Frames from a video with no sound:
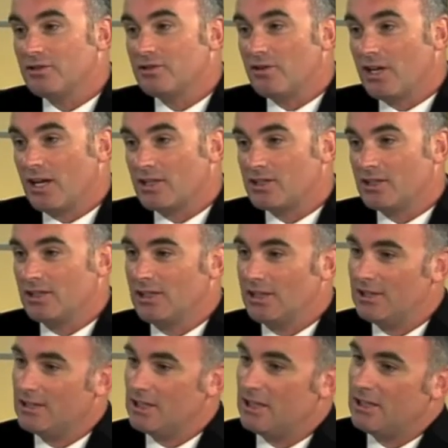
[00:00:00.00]
agree, actually.
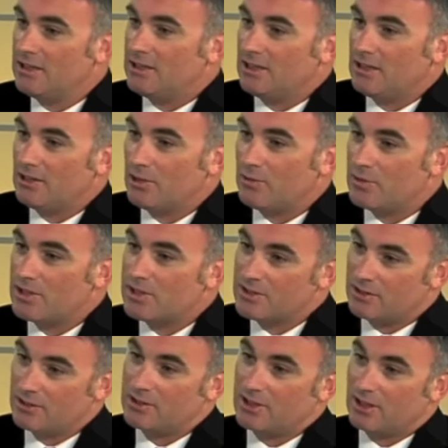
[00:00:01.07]
In our research,